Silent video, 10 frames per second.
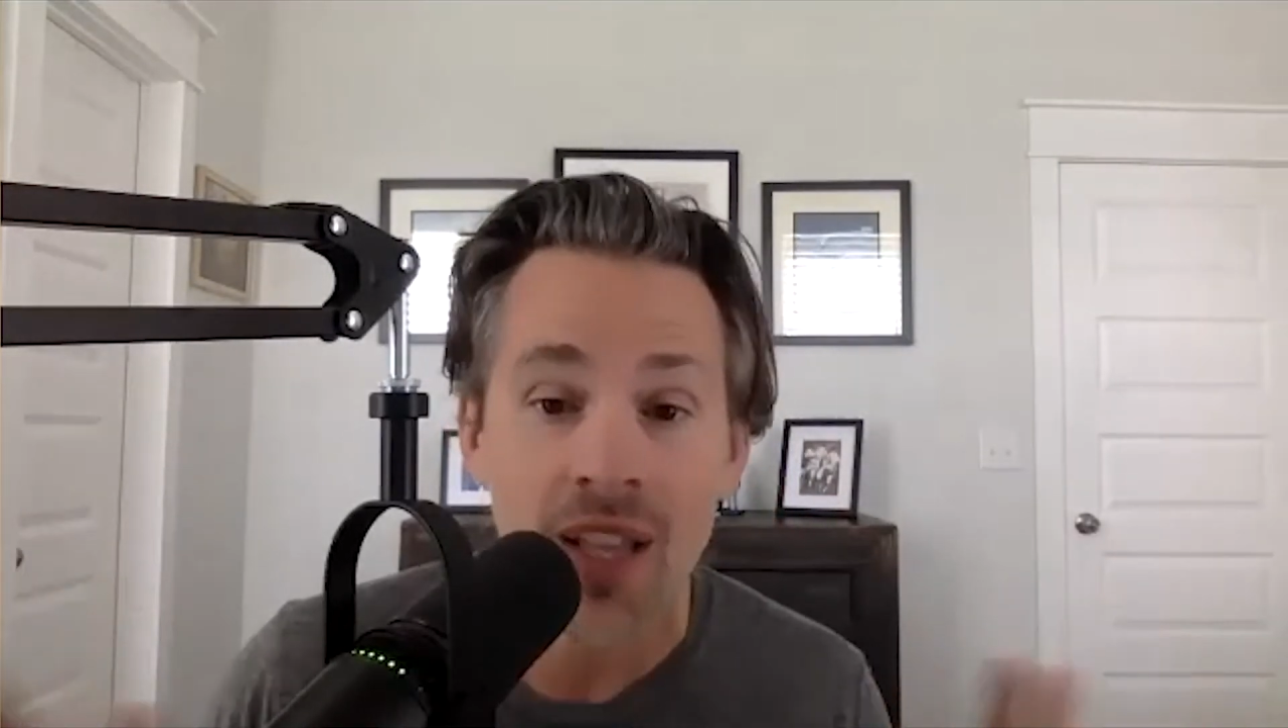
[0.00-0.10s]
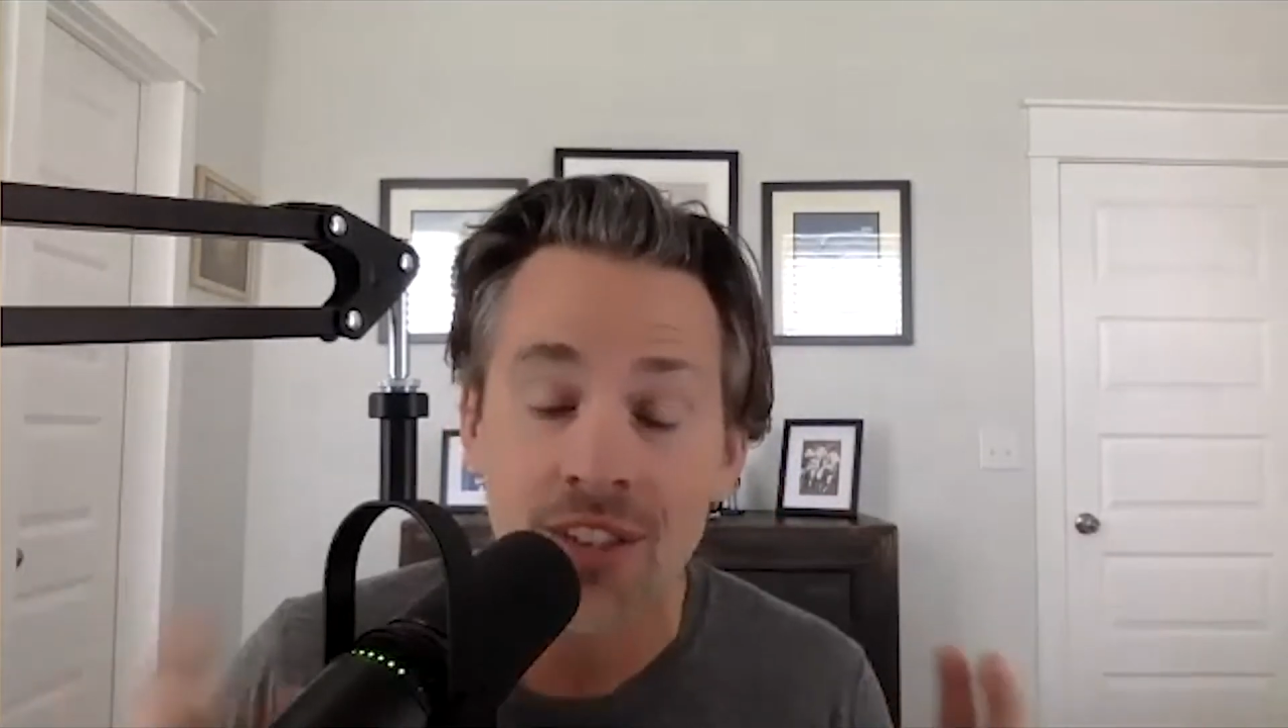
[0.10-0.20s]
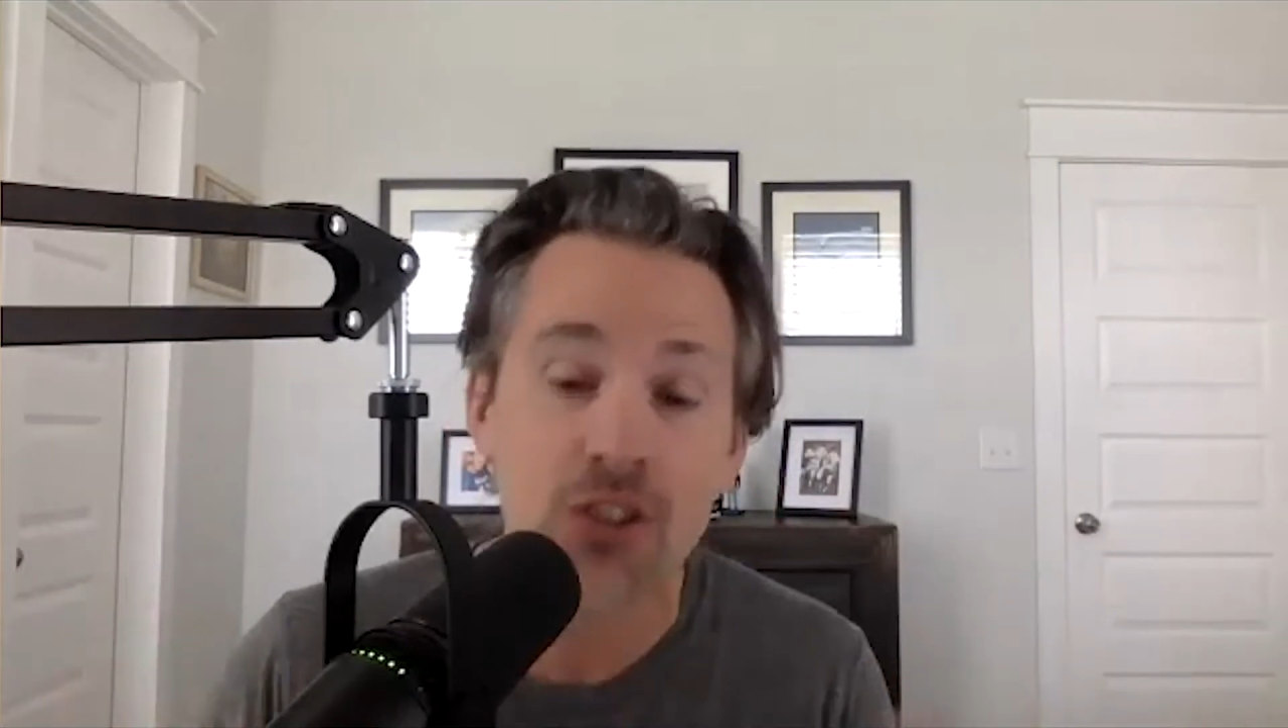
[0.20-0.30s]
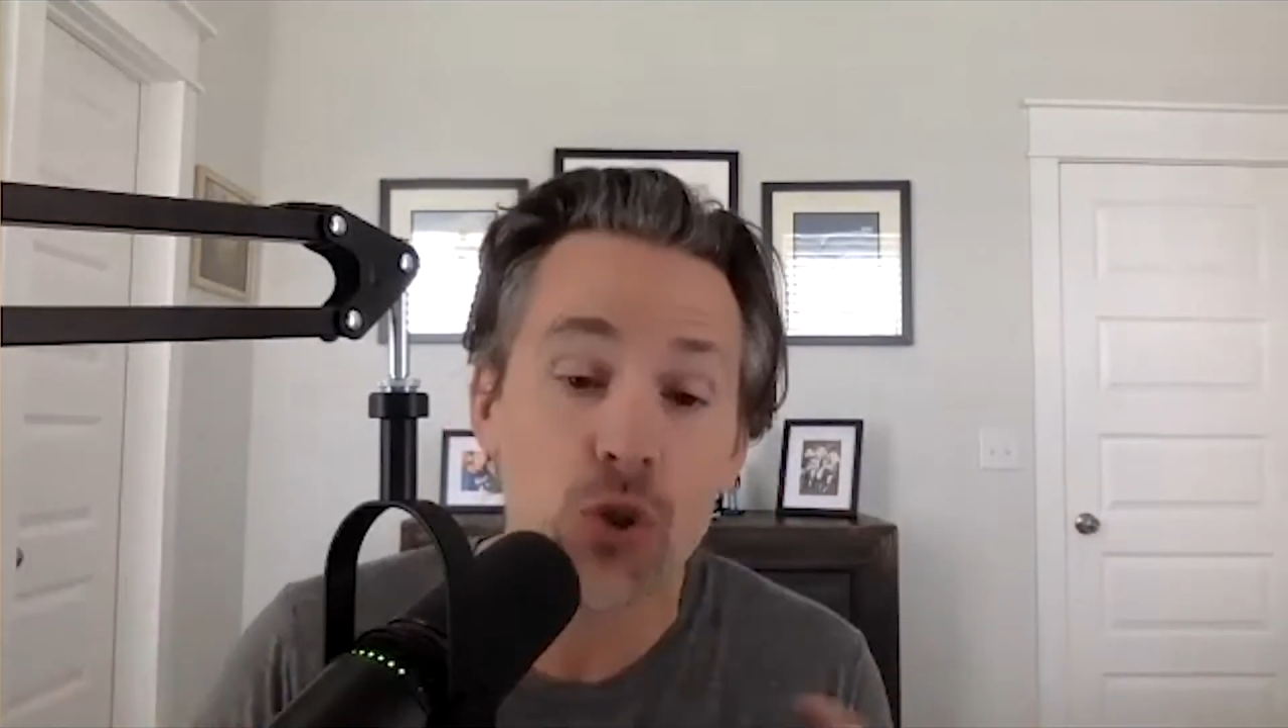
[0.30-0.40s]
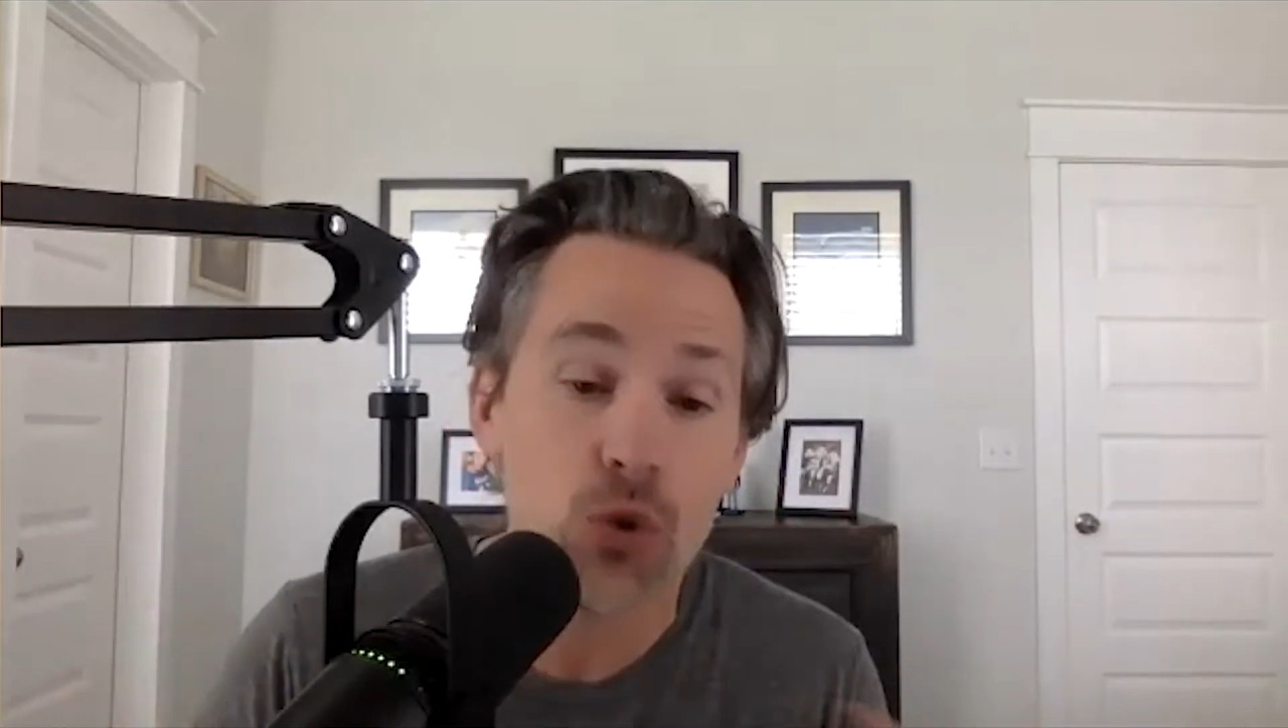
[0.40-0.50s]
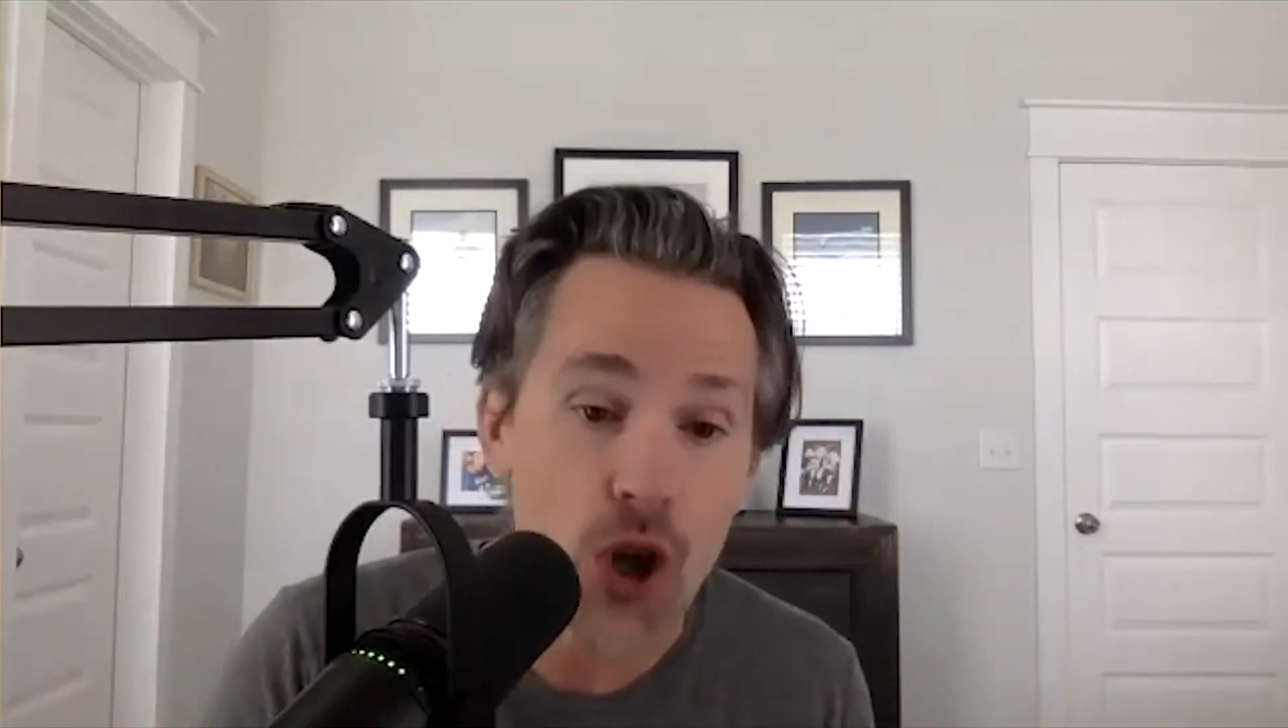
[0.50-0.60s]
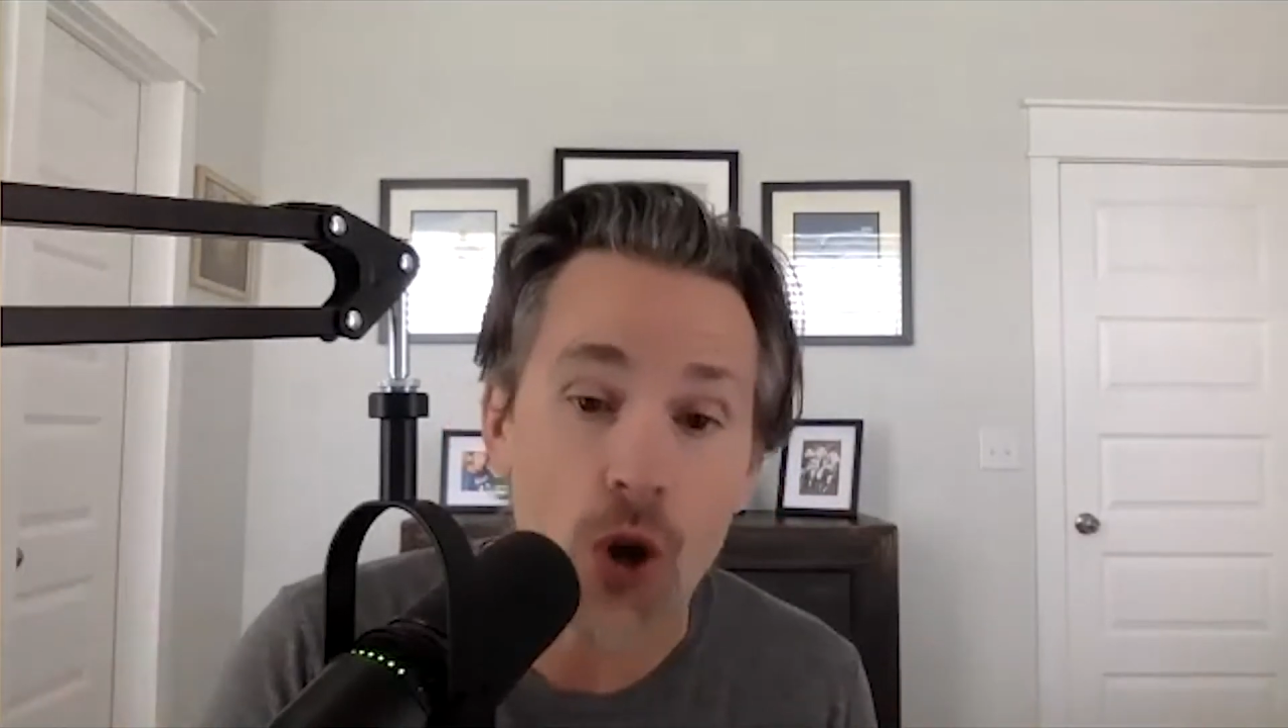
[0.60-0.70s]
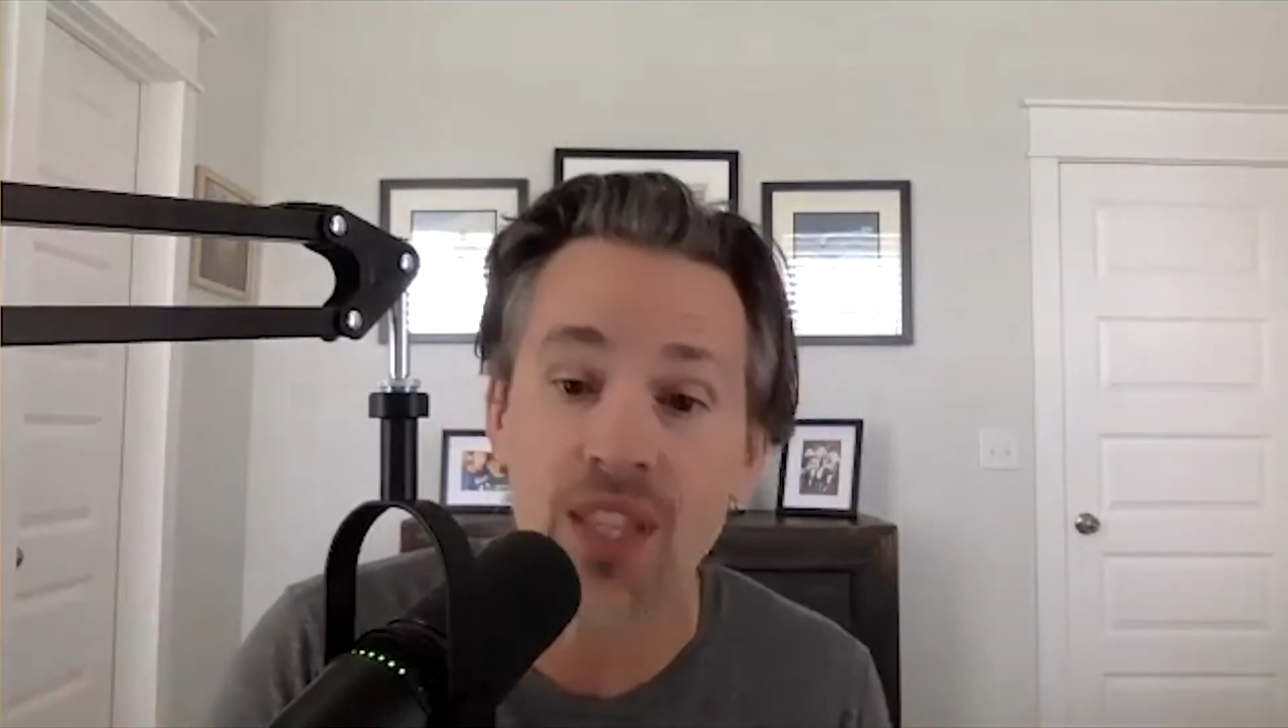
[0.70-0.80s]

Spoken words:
Did you know